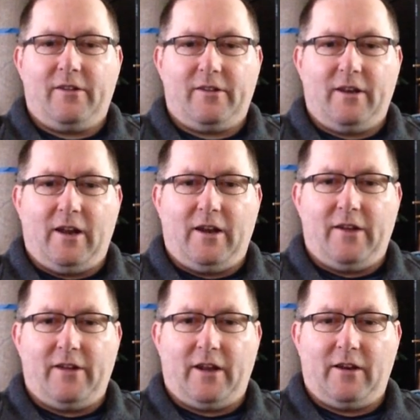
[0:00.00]
69
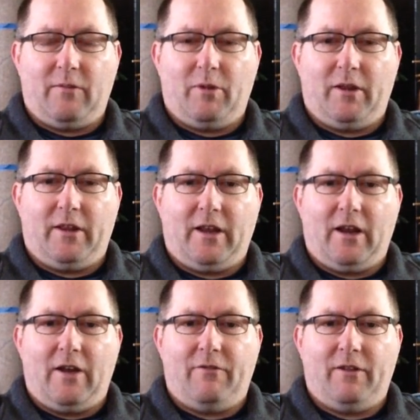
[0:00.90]
days, I can completely get
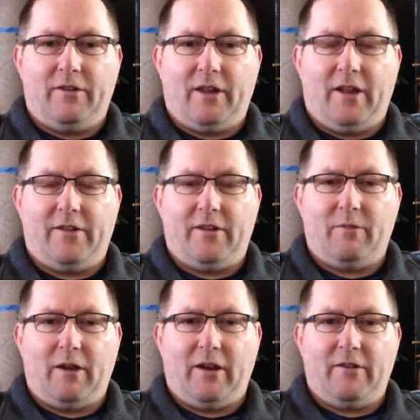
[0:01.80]
off Linzess and
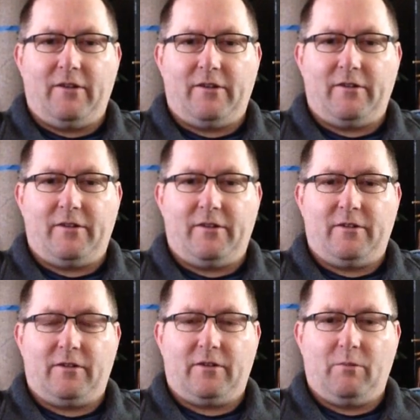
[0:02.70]
my digestive
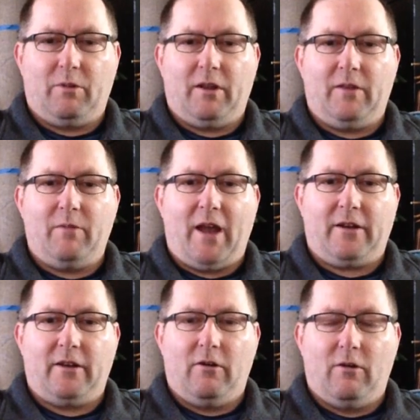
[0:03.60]
system is completely back
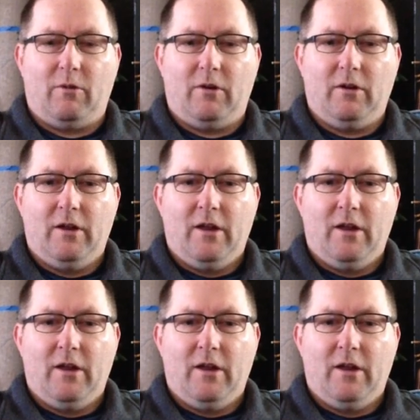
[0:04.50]
to normal.